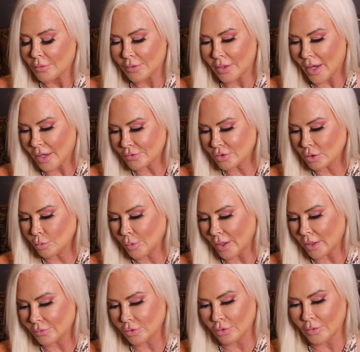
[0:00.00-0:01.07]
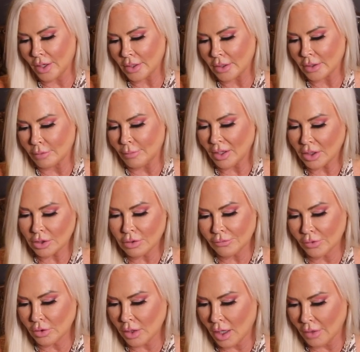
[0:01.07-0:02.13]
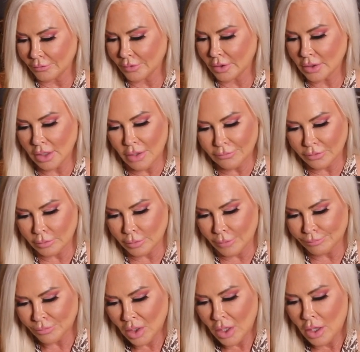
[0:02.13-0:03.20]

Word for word: the natural way of creating and making you feel confident and comfortable.